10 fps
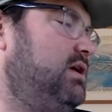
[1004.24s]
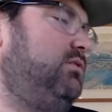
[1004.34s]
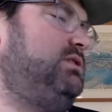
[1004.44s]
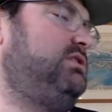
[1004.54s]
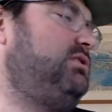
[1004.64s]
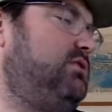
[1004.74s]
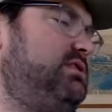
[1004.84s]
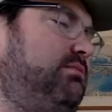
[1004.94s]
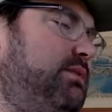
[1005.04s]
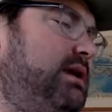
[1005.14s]
which is going
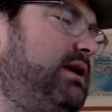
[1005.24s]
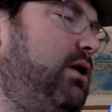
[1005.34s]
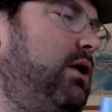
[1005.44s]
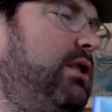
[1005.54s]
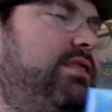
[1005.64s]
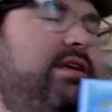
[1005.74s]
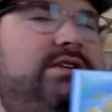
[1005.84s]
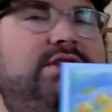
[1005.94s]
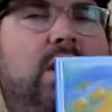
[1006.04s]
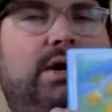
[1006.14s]
to be called the
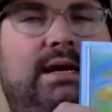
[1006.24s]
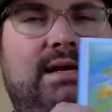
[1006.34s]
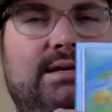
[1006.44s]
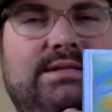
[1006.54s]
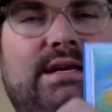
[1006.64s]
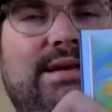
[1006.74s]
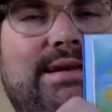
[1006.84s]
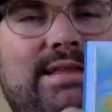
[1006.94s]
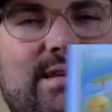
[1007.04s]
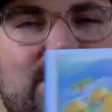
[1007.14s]
donkeys.
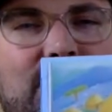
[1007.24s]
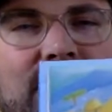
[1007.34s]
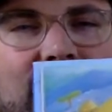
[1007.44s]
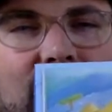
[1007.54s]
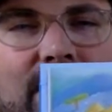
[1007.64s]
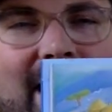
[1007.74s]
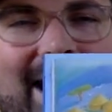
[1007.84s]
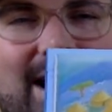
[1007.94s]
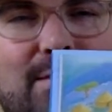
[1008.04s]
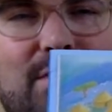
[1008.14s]
And this one they call it
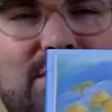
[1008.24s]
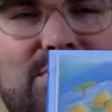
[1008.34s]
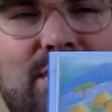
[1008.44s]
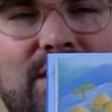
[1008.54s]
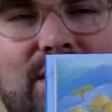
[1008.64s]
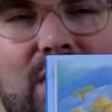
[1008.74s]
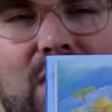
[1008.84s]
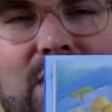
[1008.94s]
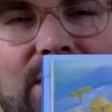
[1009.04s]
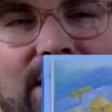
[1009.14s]
animals with
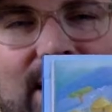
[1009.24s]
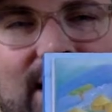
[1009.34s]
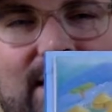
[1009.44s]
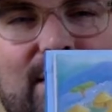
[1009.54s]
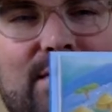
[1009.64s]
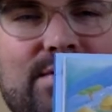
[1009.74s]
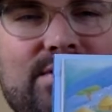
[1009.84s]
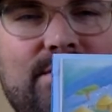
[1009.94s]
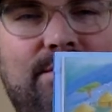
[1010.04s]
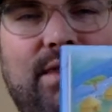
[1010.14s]
long
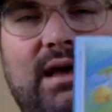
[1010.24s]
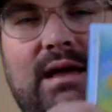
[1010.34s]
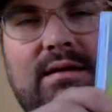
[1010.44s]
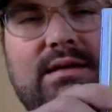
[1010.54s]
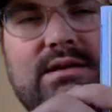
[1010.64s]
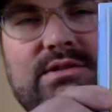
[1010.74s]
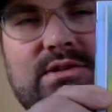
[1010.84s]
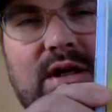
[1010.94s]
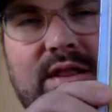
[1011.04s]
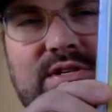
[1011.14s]
ears. Okay? So
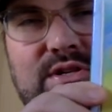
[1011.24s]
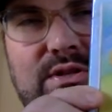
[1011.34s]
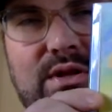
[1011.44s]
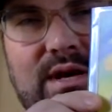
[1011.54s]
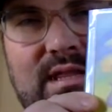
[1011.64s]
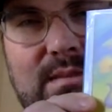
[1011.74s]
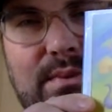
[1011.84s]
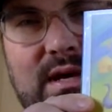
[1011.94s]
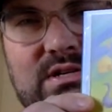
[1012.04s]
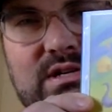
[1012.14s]
I'll let you look at the
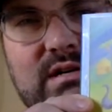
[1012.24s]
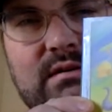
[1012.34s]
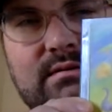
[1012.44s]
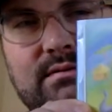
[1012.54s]
picture.